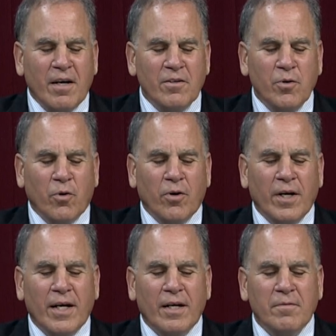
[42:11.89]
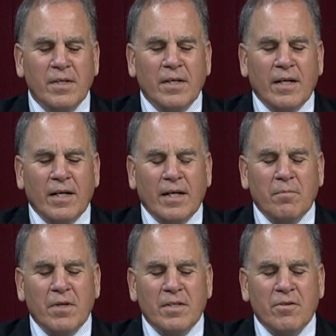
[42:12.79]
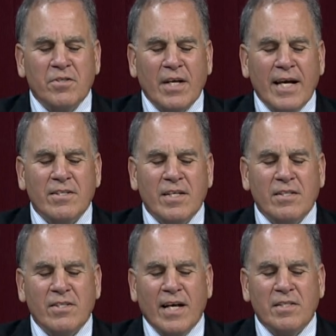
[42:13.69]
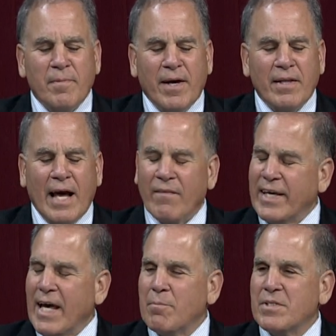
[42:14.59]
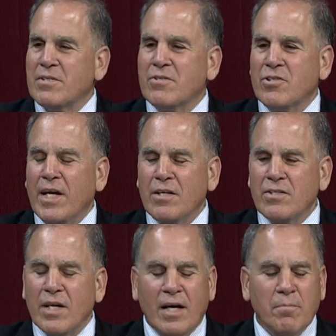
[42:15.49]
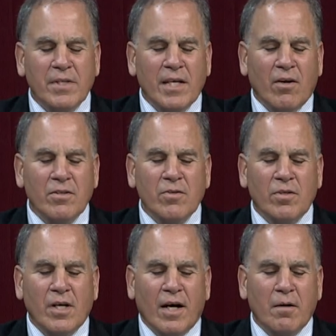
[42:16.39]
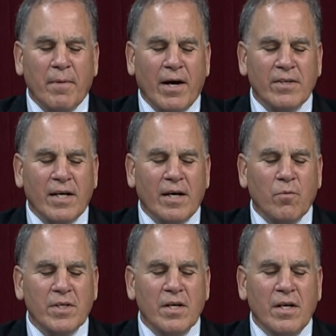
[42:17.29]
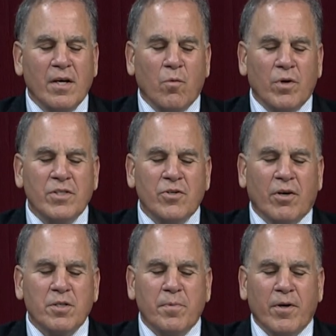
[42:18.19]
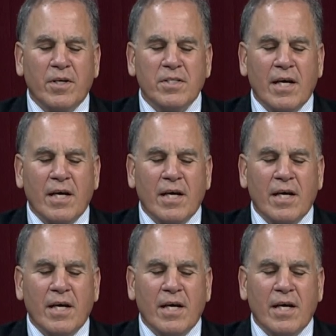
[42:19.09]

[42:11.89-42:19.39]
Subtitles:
your insights about how the campus has changed, but then also talk about what's your experience?